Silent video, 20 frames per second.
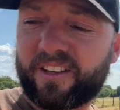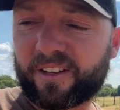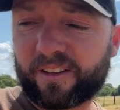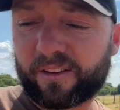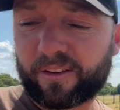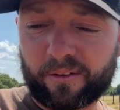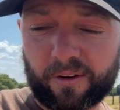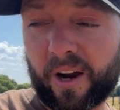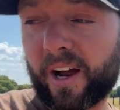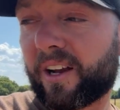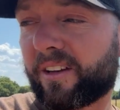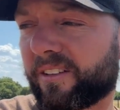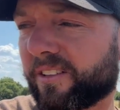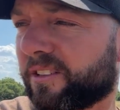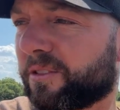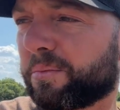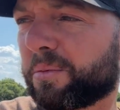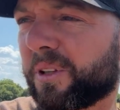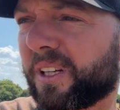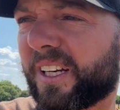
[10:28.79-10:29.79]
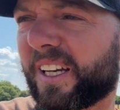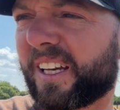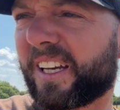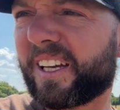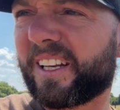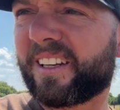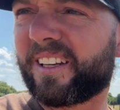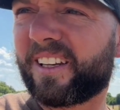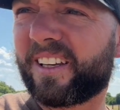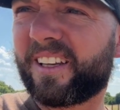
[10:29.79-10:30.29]
the ground is splitting,
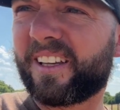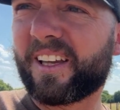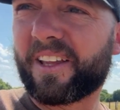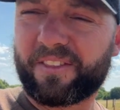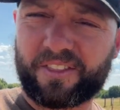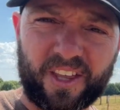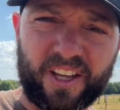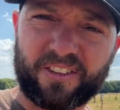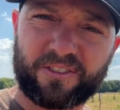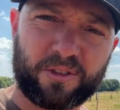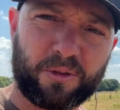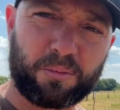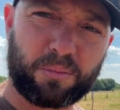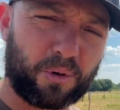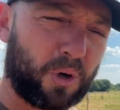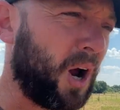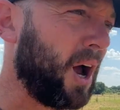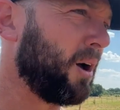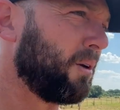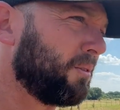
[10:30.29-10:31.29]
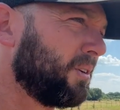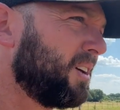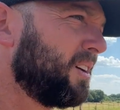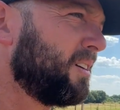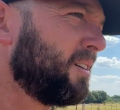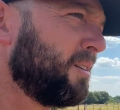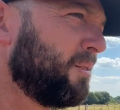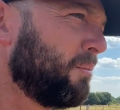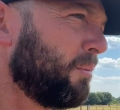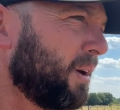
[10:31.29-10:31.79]
and, and things are brown,
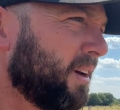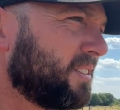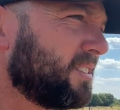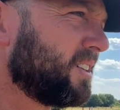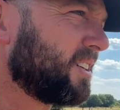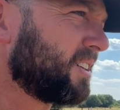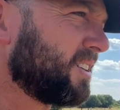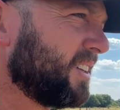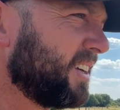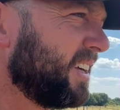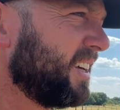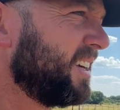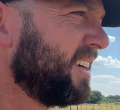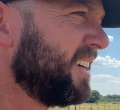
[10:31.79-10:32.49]
basically.